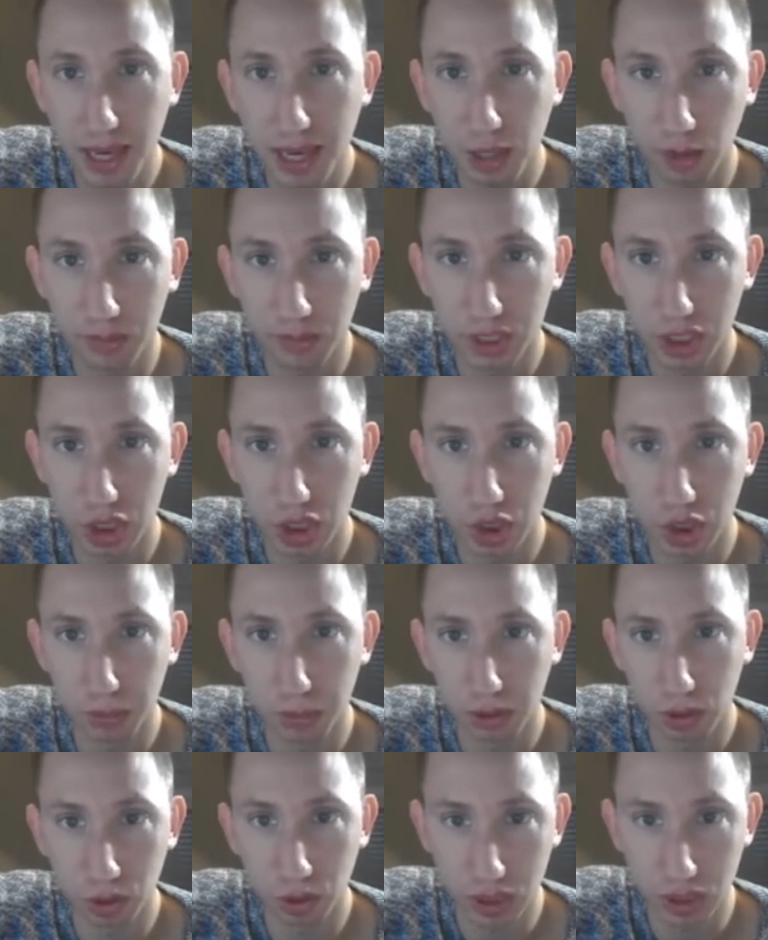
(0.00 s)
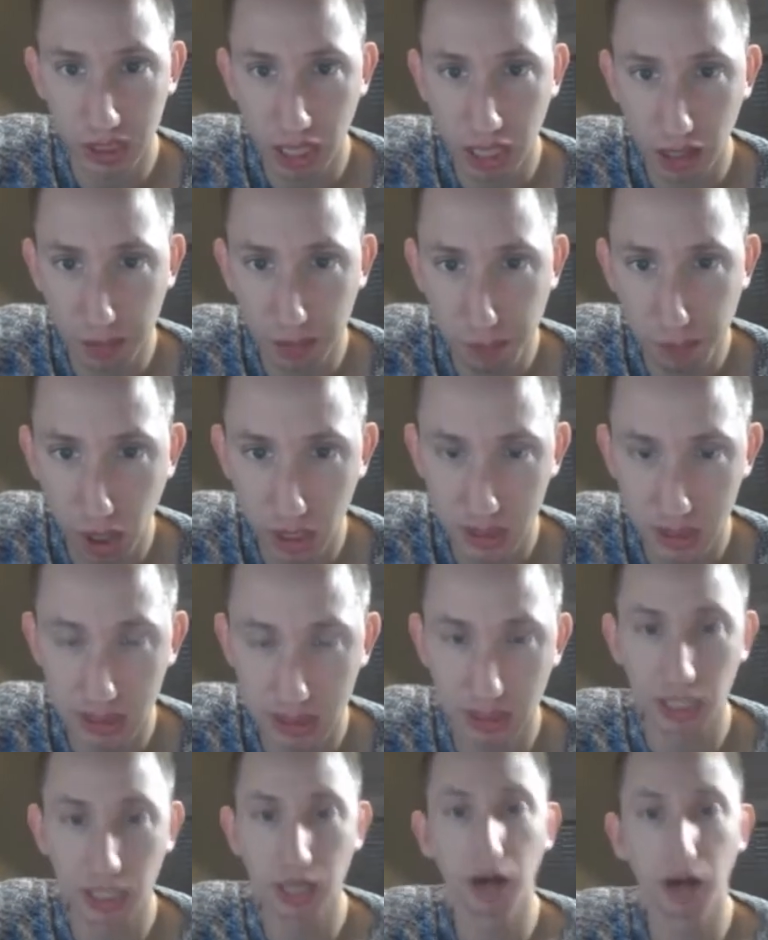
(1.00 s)
you're obviously super close to South
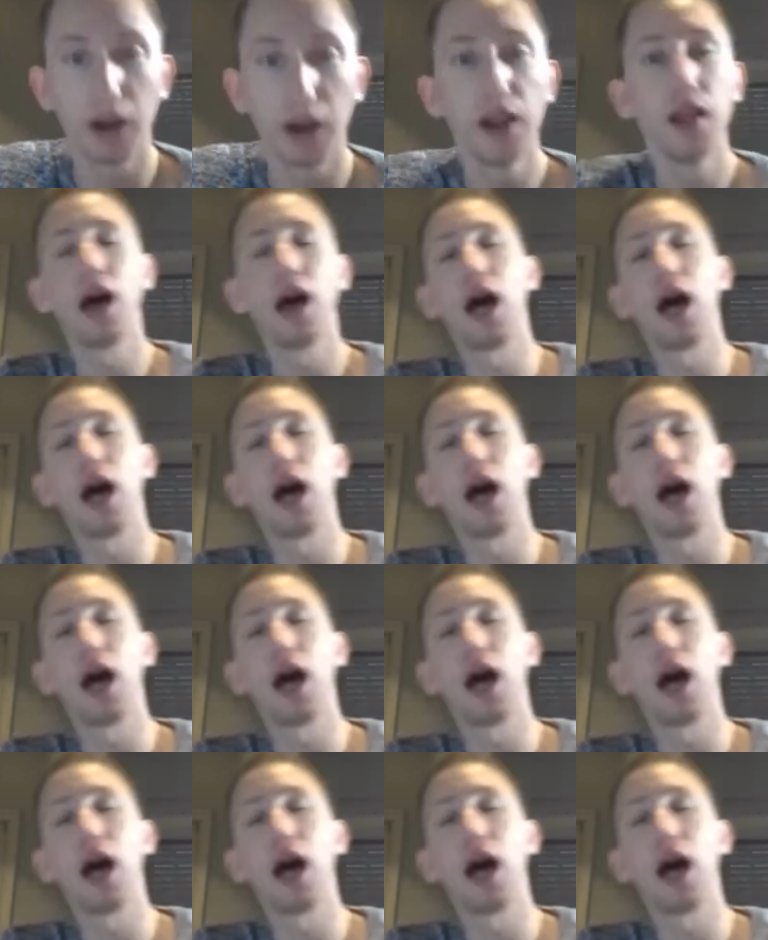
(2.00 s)
Boston here.